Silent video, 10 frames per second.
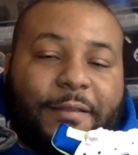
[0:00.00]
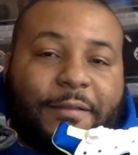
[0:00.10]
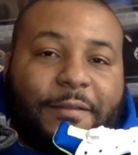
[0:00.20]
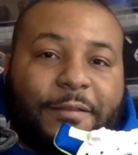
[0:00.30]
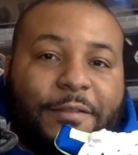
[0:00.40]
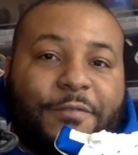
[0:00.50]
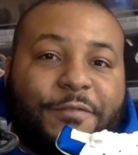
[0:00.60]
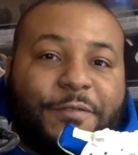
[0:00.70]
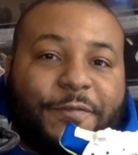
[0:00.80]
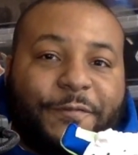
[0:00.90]

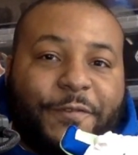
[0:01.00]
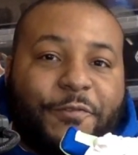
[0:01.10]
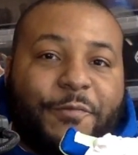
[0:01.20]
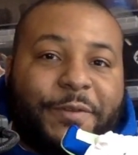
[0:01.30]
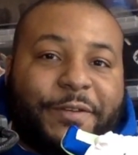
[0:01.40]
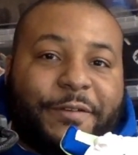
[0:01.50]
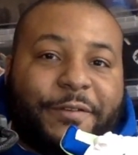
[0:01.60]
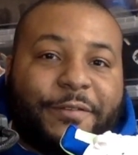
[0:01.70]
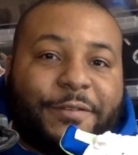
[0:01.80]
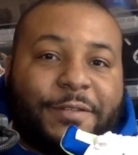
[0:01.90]
used fewer
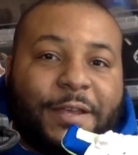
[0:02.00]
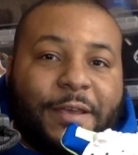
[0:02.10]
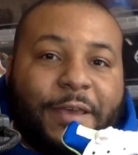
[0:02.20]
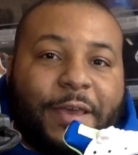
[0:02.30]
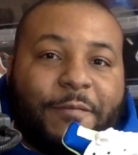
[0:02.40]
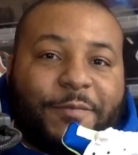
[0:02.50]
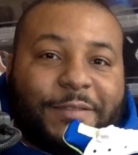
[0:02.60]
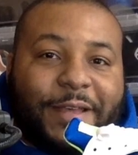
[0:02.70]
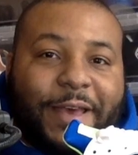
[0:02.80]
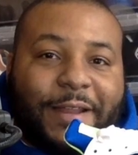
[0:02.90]
materials and
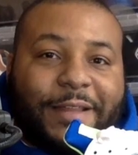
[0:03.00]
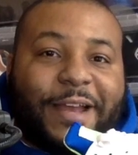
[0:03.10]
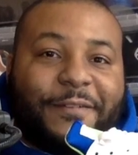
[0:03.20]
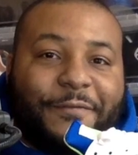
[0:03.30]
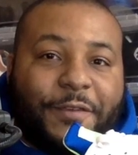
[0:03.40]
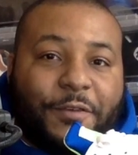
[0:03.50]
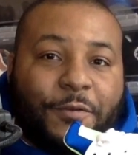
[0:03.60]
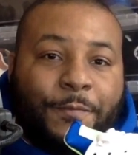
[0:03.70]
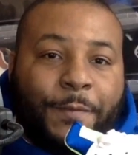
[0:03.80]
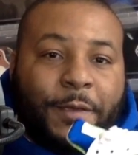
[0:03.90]
had a lighter
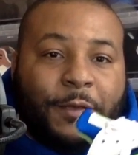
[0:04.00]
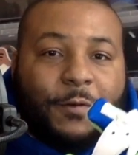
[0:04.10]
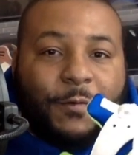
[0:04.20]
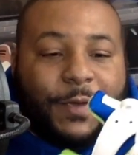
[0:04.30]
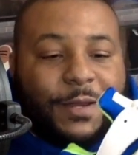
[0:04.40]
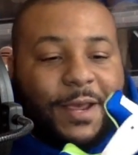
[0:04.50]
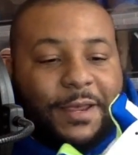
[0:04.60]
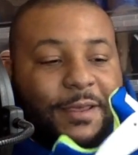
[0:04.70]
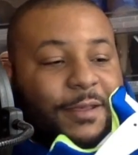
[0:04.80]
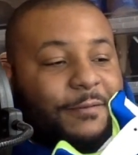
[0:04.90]
feel. When
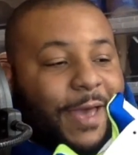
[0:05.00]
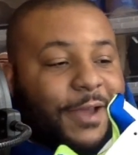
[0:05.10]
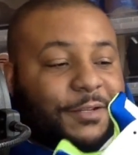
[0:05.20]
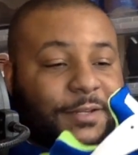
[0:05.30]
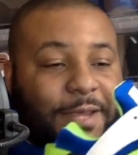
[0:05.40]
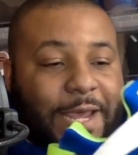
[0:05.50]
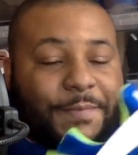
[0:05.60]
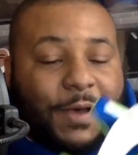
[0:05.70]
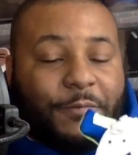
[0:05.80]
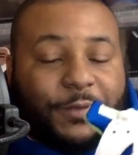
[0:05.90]
Nike actually came
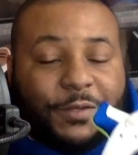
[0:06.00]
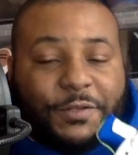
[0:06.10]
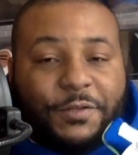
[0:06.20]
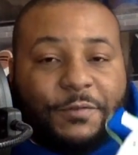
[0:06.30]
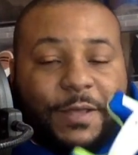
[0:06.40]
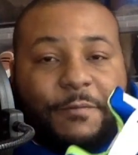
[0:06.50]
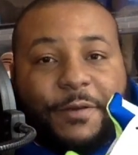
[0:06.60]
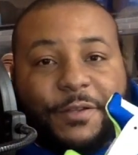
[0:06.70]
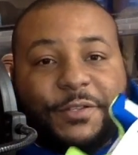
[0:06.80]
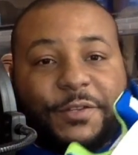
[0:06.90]
out with the shoe, they were
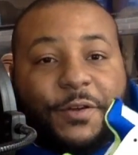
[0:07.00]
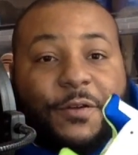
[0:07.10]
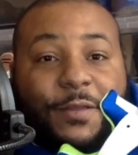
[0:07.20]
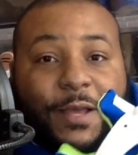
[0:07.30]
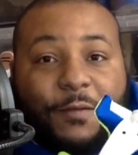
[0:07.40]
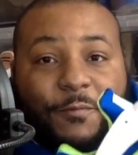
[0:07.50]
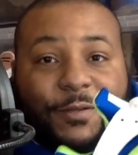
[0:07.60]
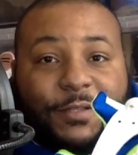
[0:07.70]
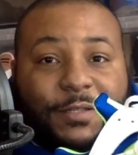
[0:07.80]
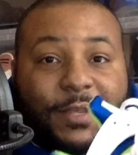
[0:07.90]
concerned that it
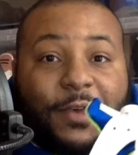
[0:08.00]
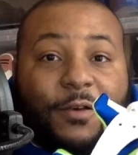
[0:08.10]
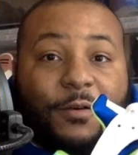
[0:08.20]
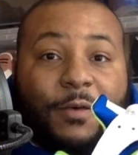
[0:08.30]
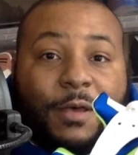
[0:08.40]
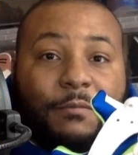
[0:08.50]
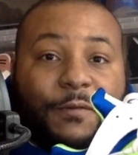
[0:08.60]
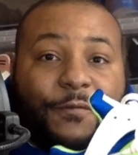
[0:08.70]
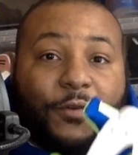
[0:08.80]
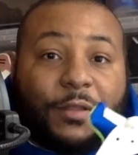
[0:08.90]
wouldn't sell
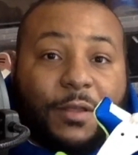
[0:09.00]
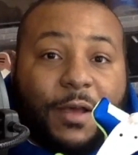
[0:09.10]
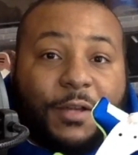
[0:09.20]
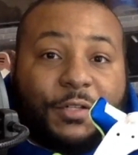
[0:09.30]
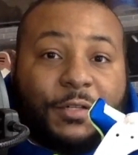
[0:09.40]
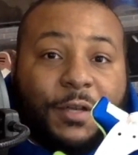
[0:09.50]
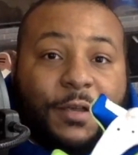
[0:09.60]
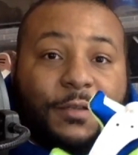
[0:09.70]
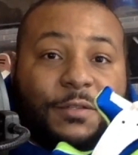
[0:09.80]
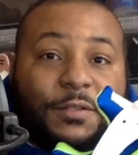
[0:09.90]
before launch.
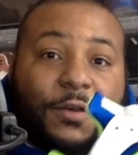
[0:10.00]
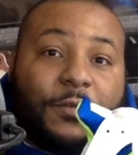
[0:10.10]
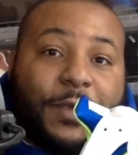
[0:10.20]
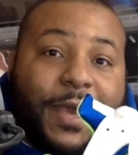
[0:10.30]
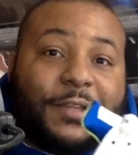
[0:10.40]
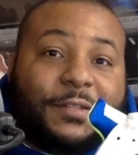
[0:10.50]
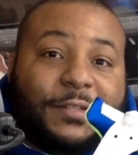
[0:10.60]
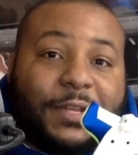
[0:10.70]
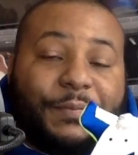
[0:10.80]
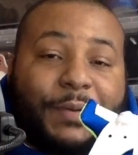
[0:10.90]
So they actually
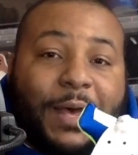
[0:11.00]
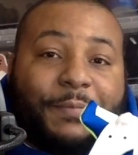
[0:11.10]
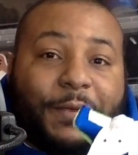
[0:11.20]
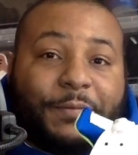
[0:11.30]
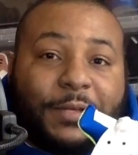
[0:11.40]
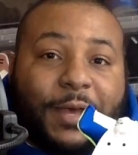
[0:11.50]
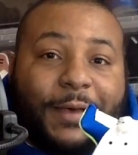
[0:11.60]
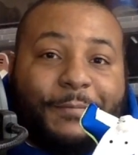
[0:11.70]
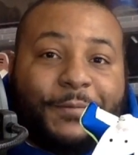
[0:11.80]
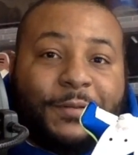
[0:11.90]
set up pop-up
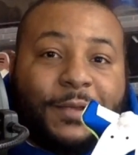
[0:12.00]
shops